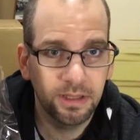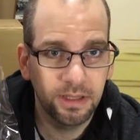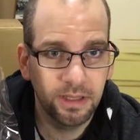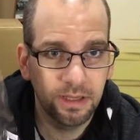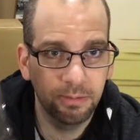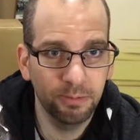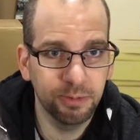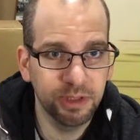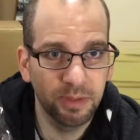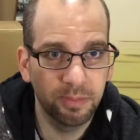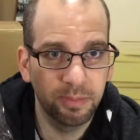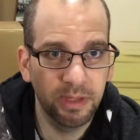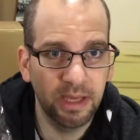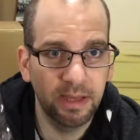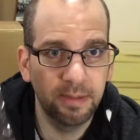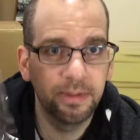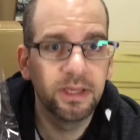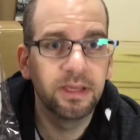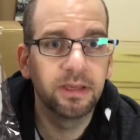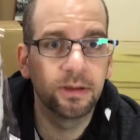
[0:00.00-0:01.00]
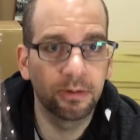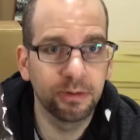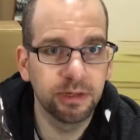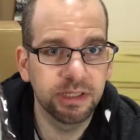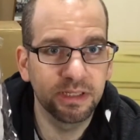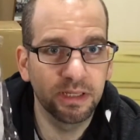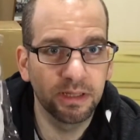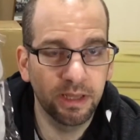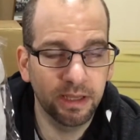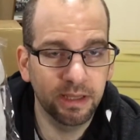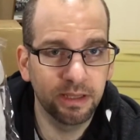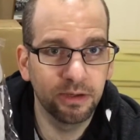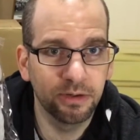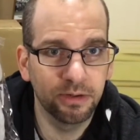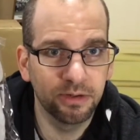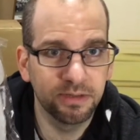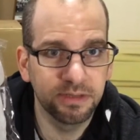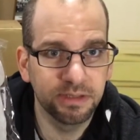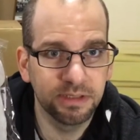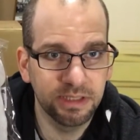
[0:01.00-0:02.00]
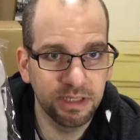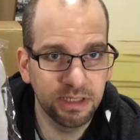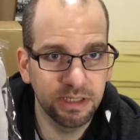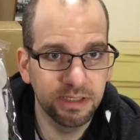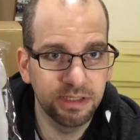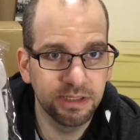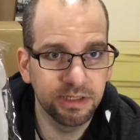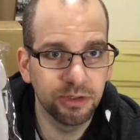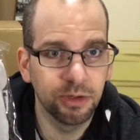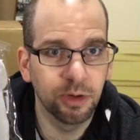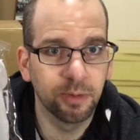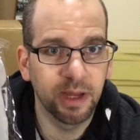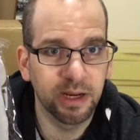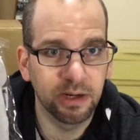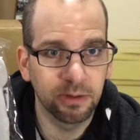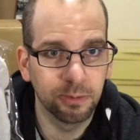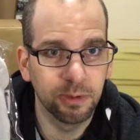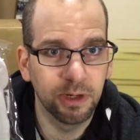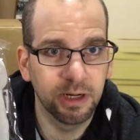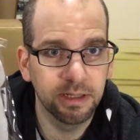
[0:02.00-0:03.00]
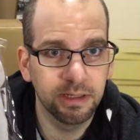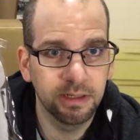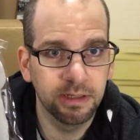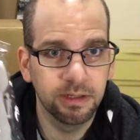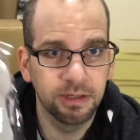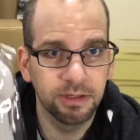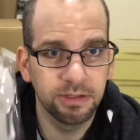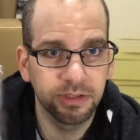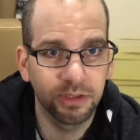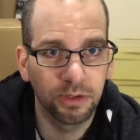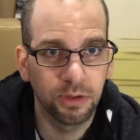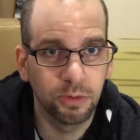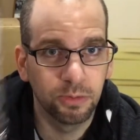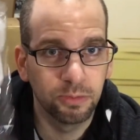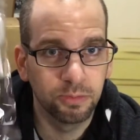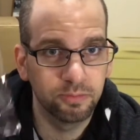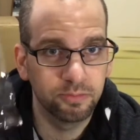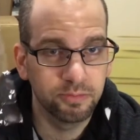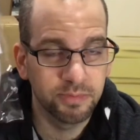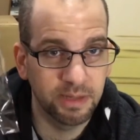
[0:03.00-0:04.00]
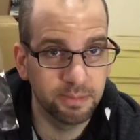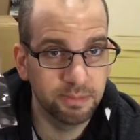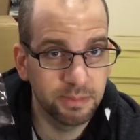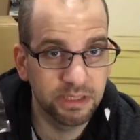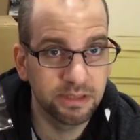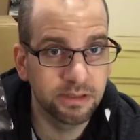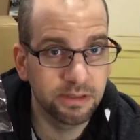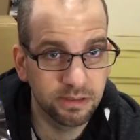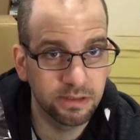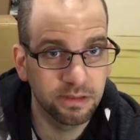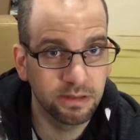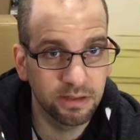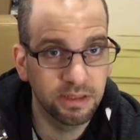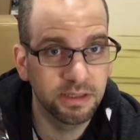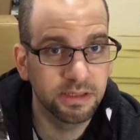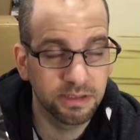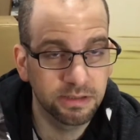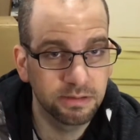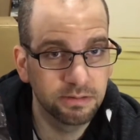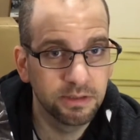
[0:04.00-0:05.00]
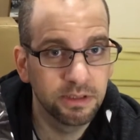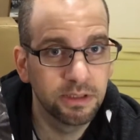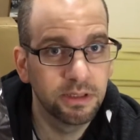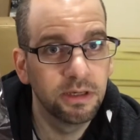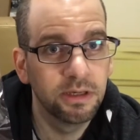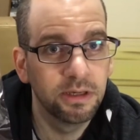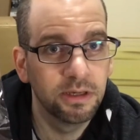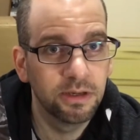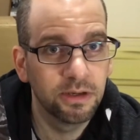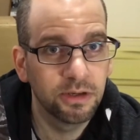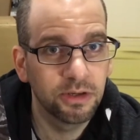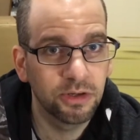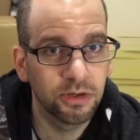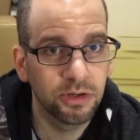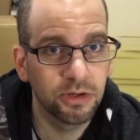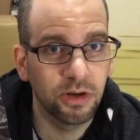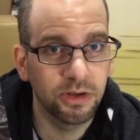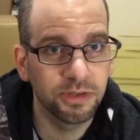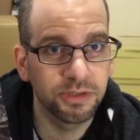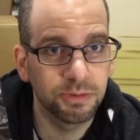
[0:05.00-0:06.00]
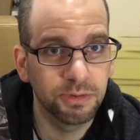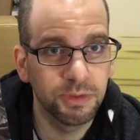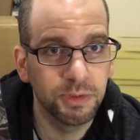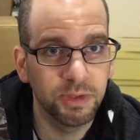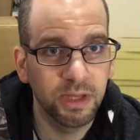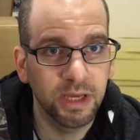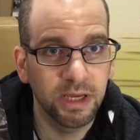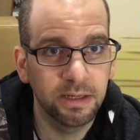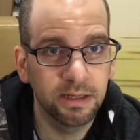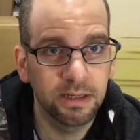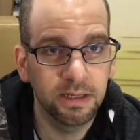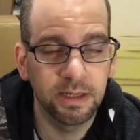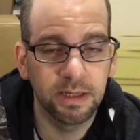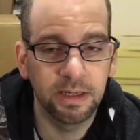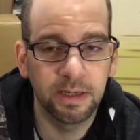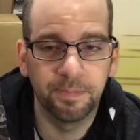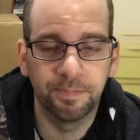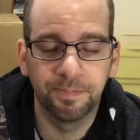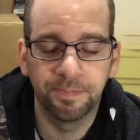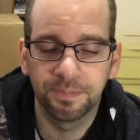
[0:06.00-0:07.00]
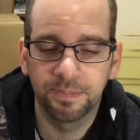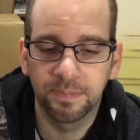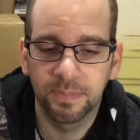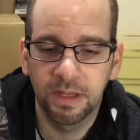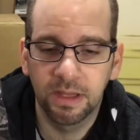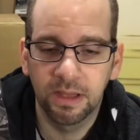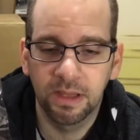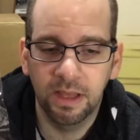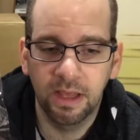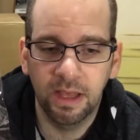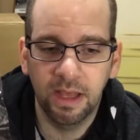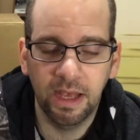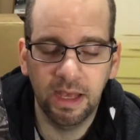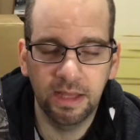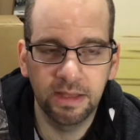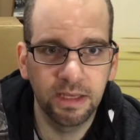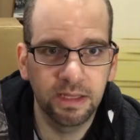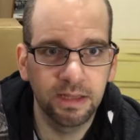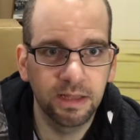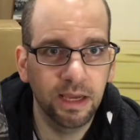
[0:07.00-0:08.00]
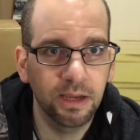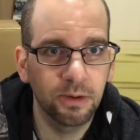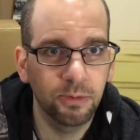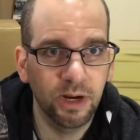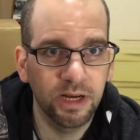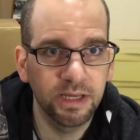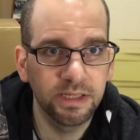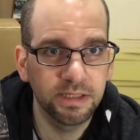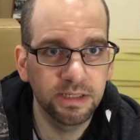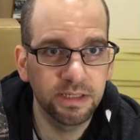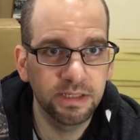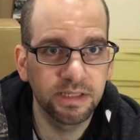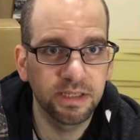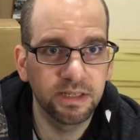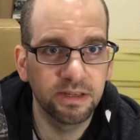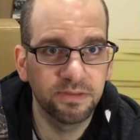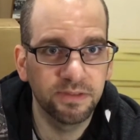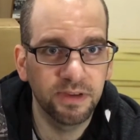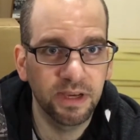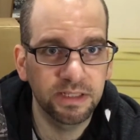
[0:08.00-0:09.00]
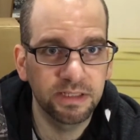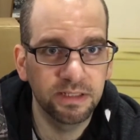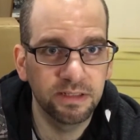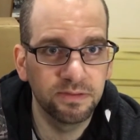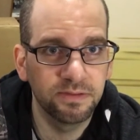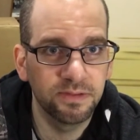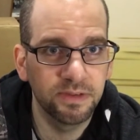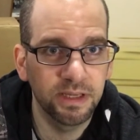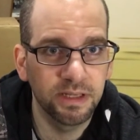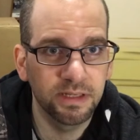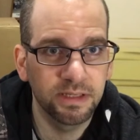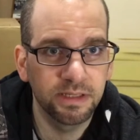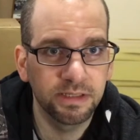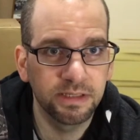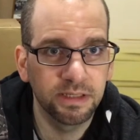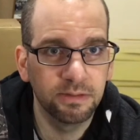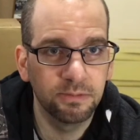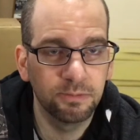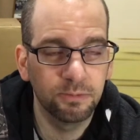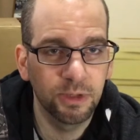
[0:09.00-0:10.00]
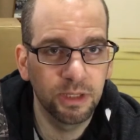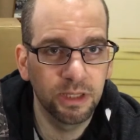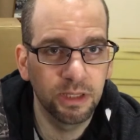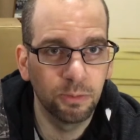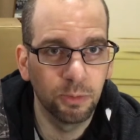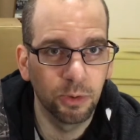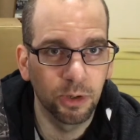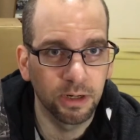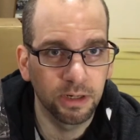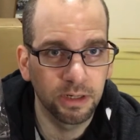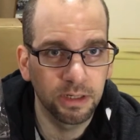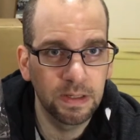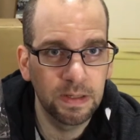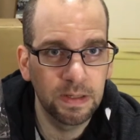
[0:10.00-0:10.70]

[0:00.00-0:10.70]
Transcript: in with the baby increase the likelihood of SIDS no matter what. So that means that this could also do that. And then likewise, is it effective and does it really work?